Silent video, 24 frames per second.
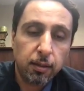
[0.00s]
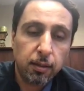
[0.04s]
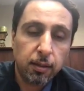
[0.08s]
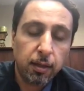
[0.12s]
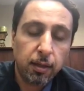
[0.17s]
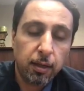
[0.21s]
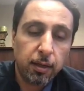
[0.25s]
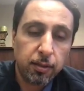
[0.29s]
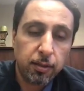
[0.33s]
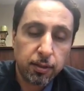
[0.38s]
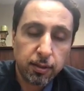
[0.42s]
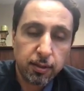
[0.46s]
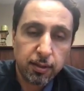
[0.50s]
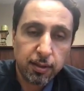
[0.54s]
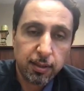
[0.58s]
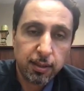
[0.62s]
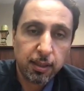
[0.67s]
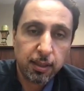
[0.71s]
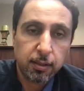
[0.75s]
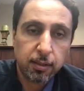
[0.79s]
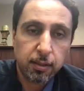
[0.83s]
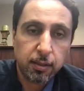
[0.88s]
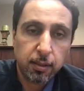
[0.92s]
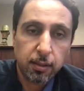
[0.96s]
age is
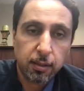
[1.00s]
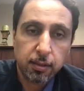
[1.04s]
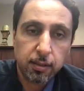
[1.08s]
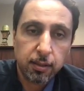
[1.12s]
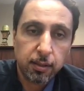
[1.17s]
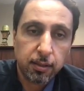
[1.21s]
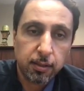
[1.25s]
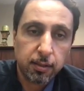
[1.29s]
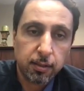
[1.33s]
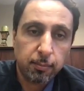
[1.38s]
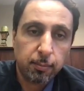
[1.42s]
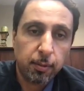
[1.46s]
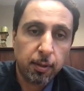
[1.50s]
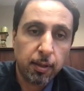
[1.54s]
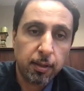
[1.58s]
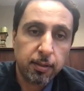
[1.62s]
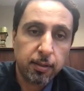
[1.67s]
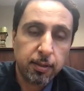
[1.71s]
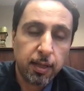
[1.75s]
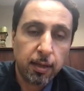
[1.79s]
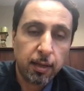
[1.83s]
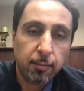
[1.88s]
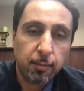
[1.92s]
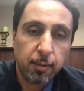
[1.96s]
60 plus,
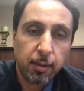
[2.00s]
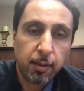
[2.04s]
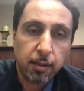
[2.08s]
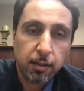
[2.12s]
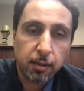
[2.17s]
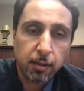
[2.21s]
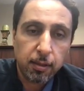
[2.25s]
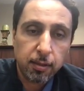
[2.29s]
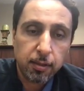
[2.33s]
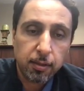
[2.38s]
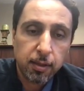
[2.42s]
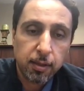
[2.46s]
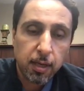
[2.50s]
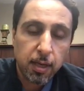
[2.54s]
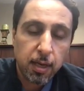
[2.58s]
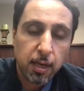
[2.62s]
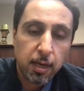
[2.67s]
diabetes,